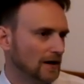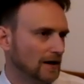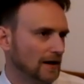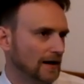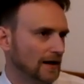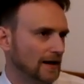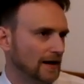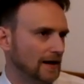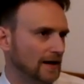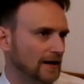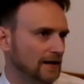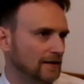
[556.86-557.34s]

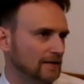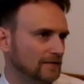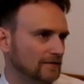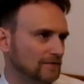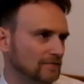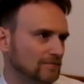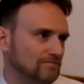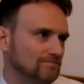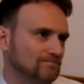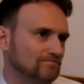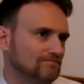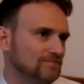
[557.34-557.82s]

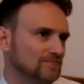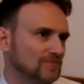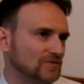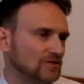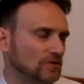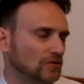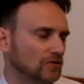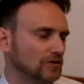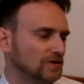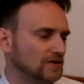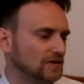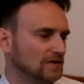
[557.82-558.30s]
and
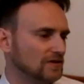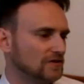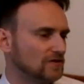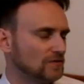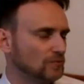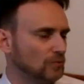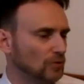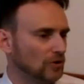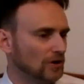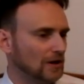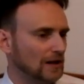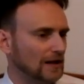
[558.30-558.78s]
so it, it's
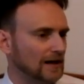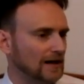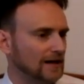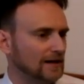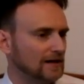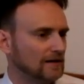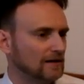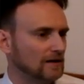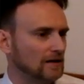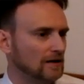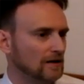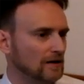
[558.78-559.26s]
more
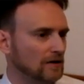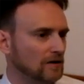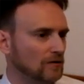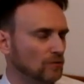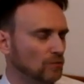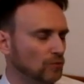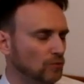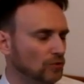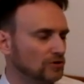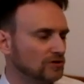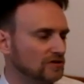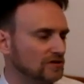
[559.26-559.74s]
like,
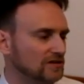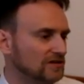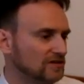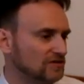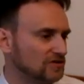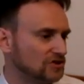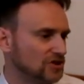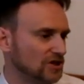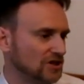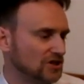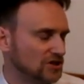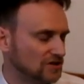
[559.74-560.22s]
would
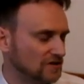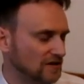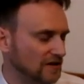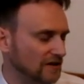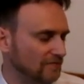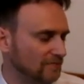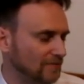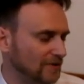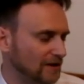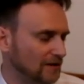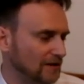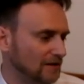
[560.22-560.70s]
these changes
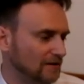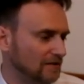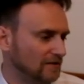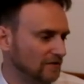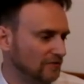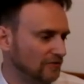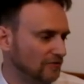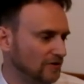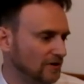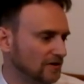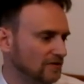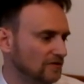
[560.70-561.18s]
have made a
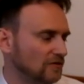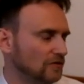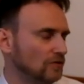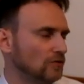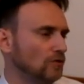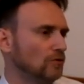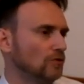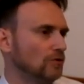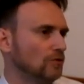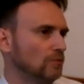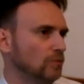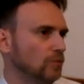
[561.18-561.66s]
difference,
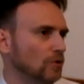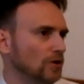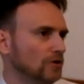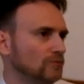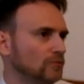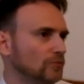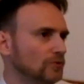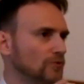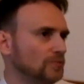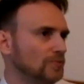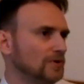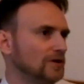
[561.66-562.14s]
or
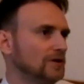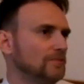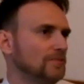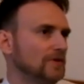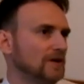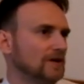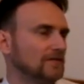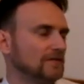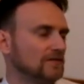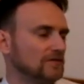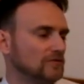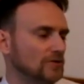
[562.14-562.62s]
what would be the
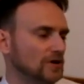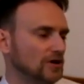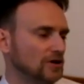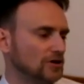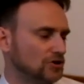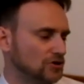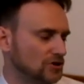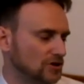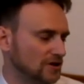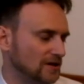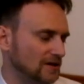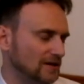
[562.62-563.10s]
best
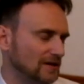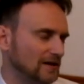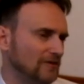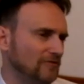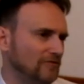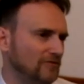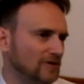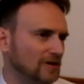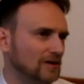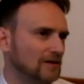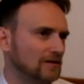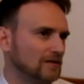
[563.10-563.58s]
strategy? And I
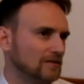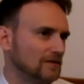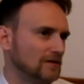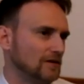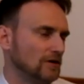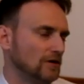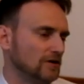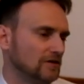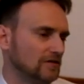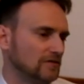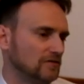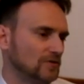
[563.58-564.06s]
think the
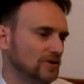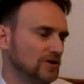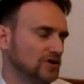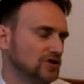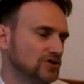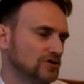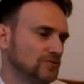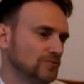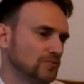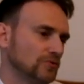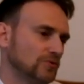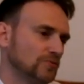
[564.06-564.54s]
other
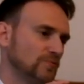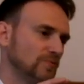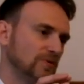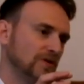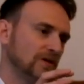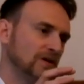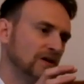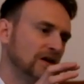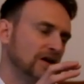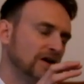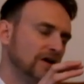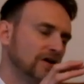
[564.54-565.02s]
strategy would
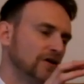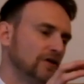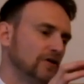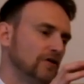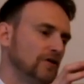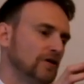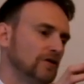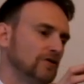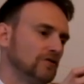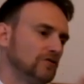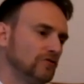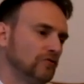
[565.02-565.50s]
be
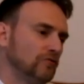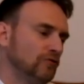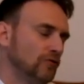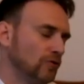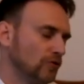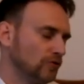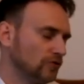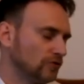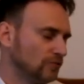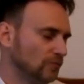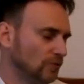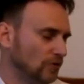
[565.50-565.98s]
to
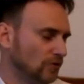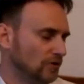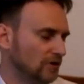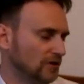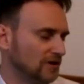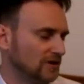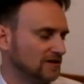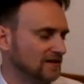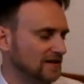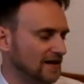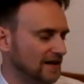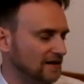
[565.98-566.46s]
focus more
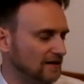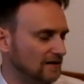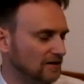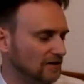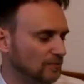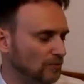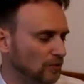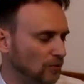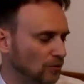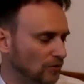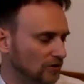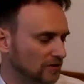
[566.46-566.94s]
on attacking the
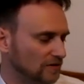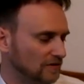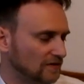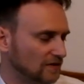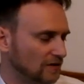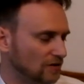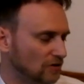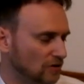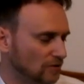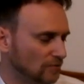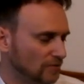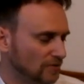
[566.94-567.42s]
ports
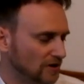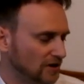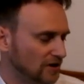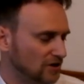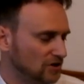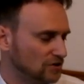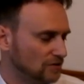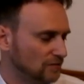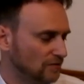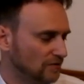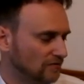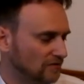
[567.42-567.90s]
in
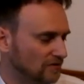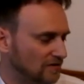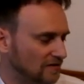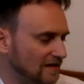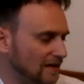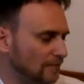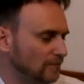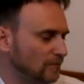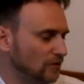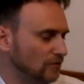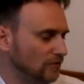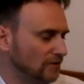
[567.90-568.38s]
combination with
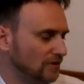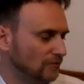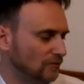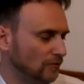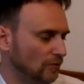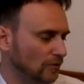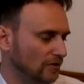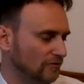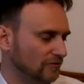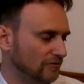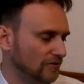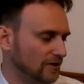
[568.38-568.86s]
submarine
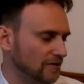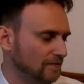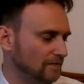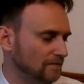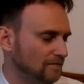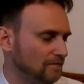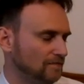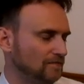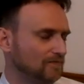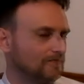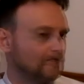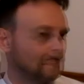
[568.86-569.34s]
warfare.
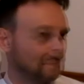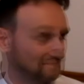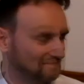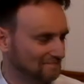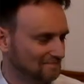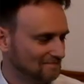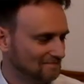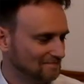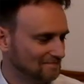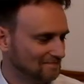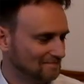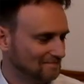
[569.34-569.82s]

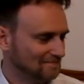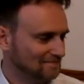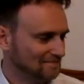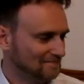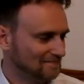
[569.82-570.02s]
And